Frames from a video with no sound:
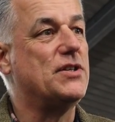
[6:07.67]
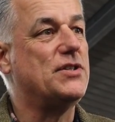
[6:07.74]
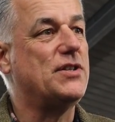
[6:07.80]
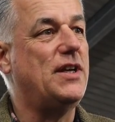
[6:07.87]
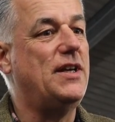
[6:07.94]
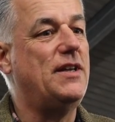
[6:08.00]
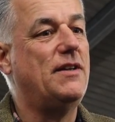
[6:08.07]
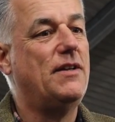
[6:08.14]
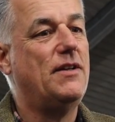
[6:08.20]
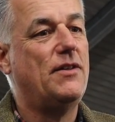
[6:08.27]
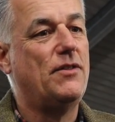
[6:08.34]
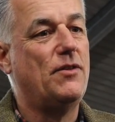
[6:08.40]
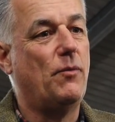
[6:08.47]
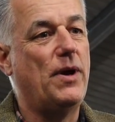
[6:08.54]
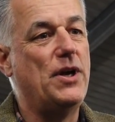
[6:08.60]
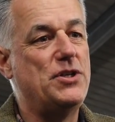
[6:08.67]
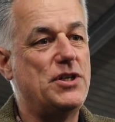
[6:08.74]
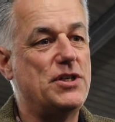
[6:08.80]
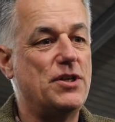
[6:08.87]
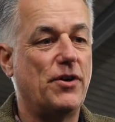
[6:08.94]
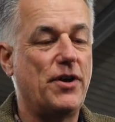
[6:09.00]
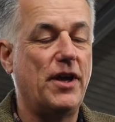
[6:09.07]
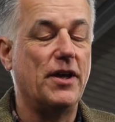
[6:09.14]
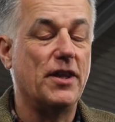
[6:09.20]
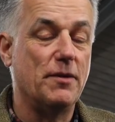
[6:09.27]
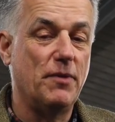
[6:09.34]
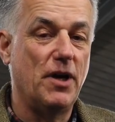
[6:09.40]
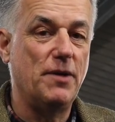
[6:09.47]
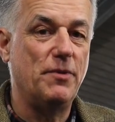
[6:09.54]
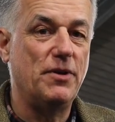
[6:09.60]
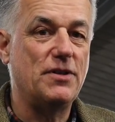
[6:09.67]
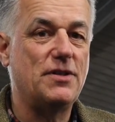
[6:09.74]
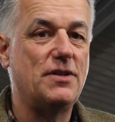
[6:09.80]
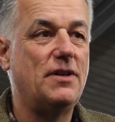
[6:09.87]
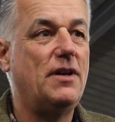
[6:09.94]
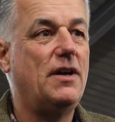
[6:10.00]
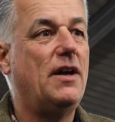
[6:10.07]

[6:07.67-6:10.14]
see the way she's looking at the moment,